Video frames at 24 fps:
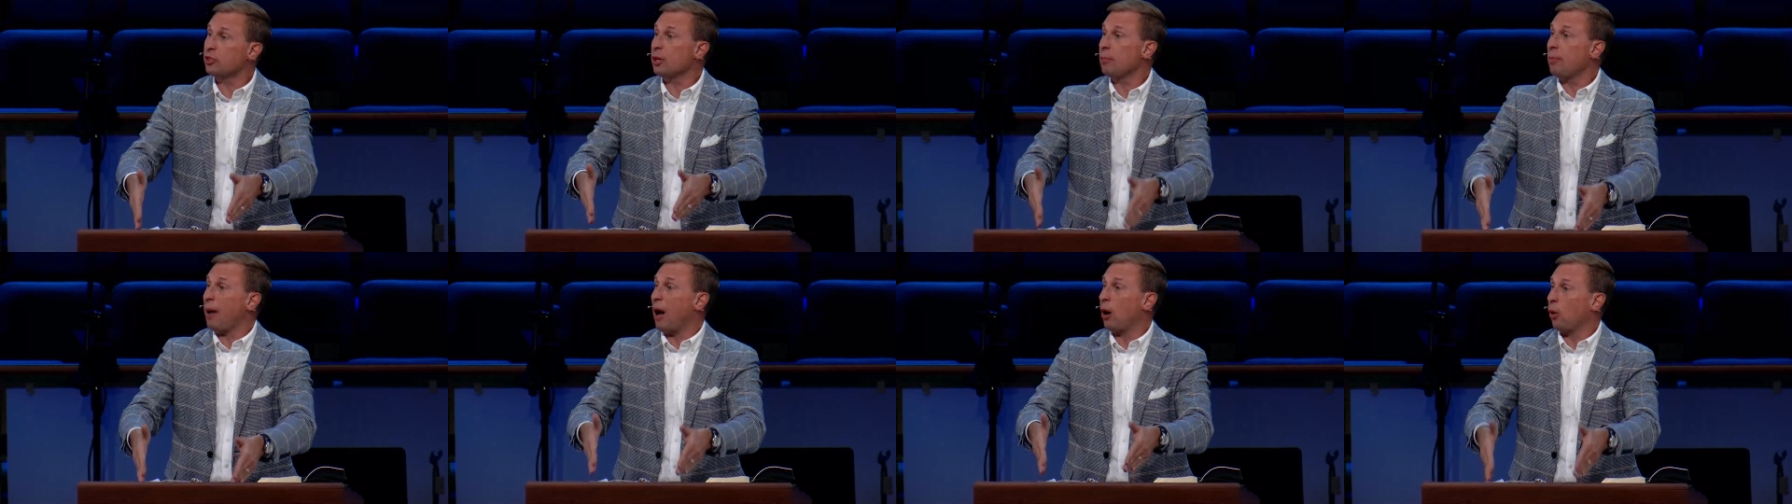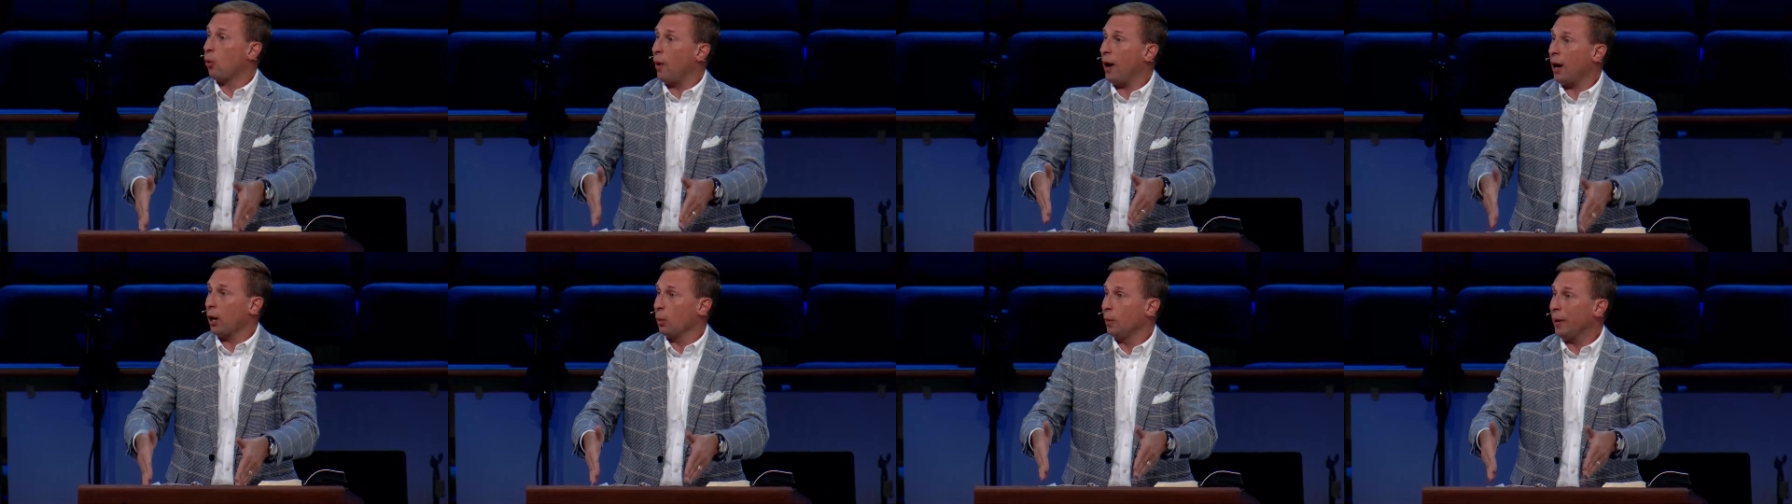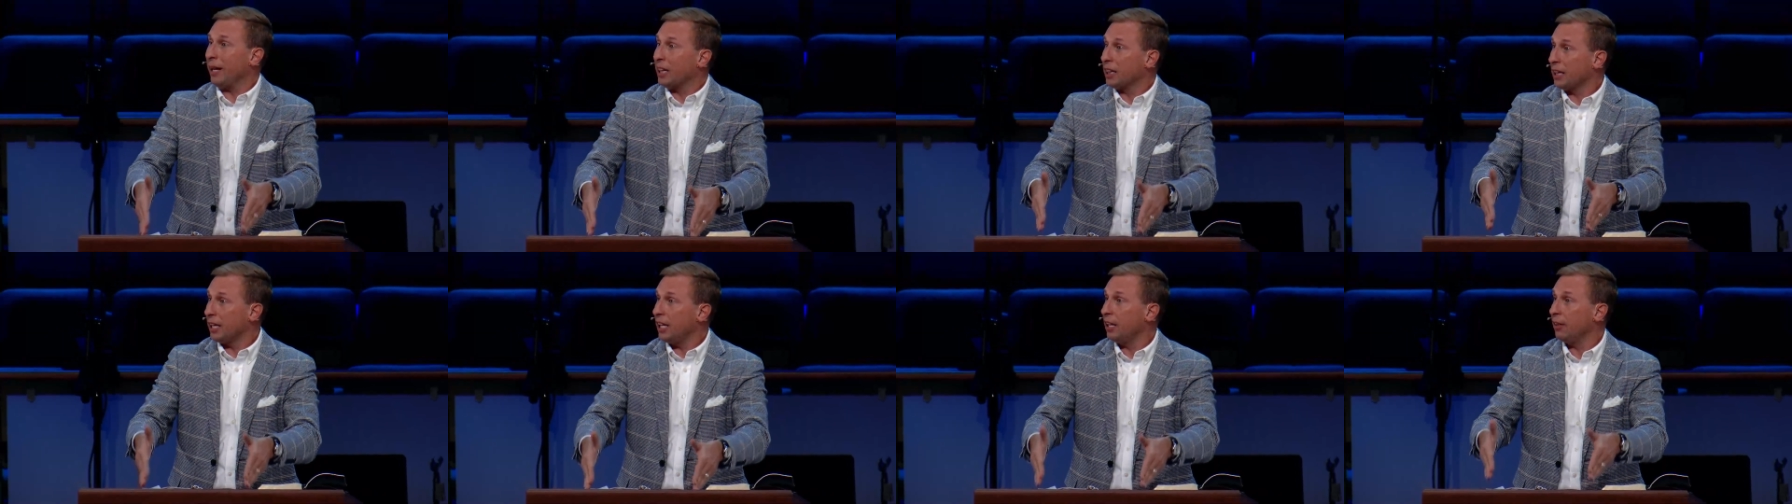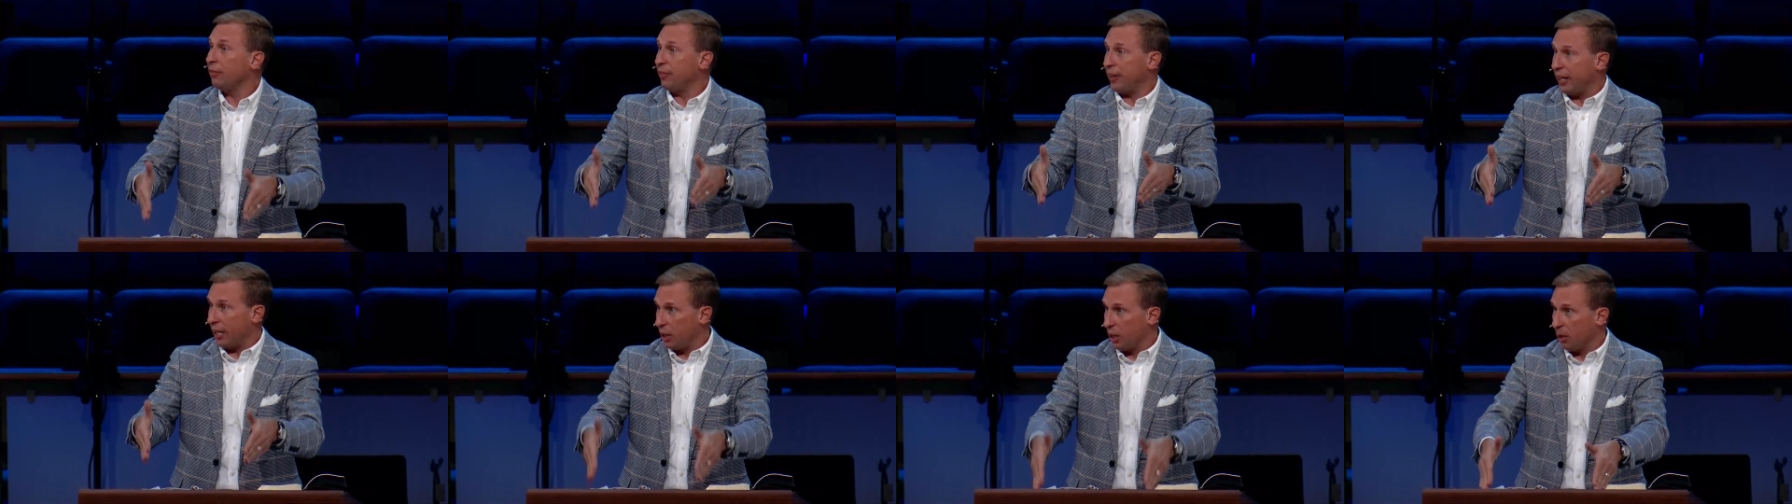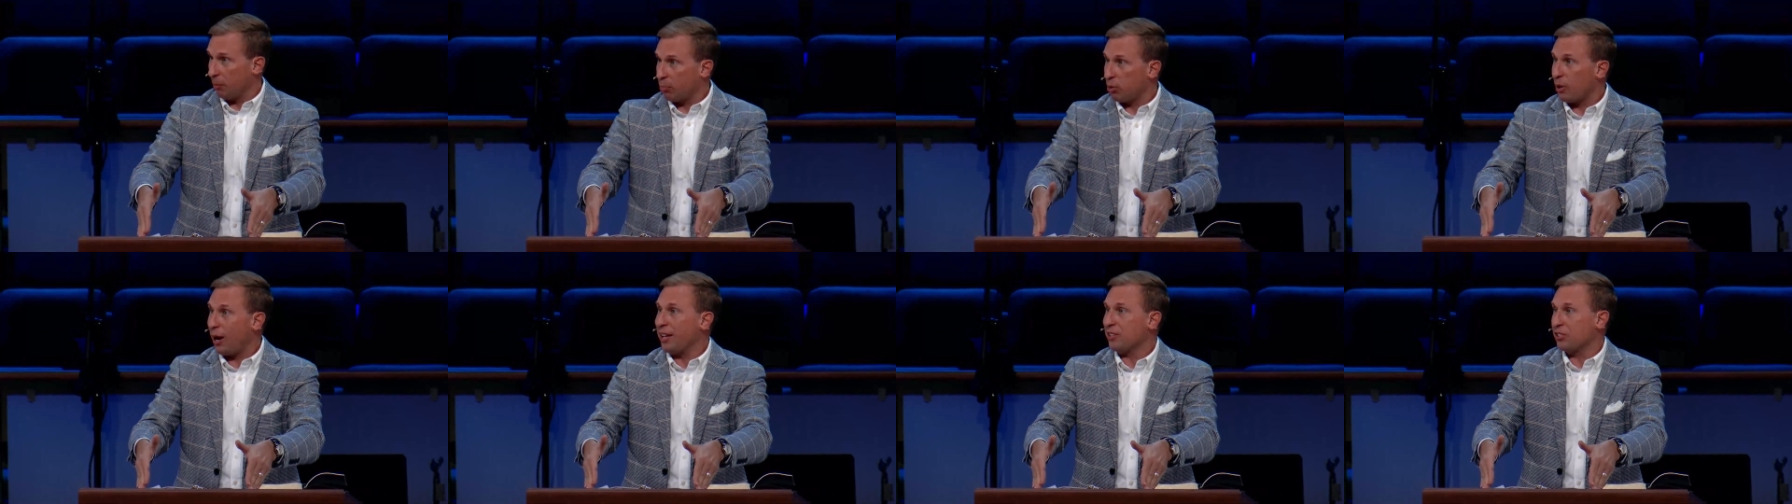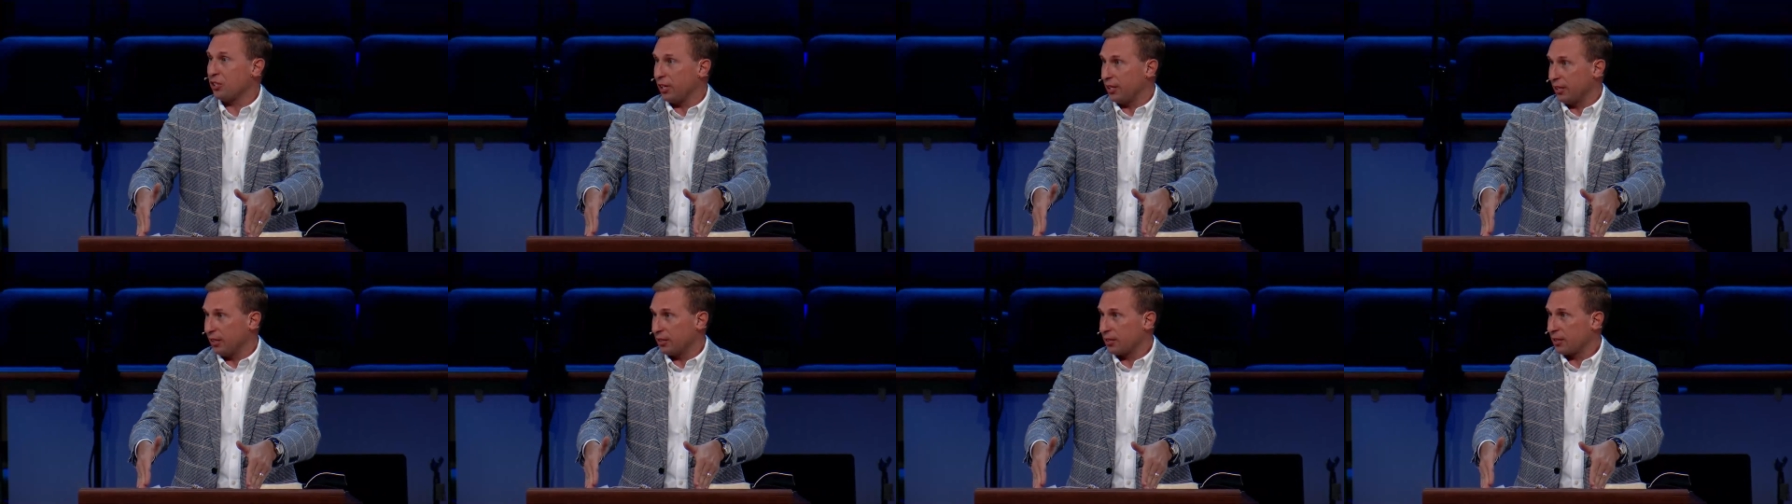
about where we live in the present,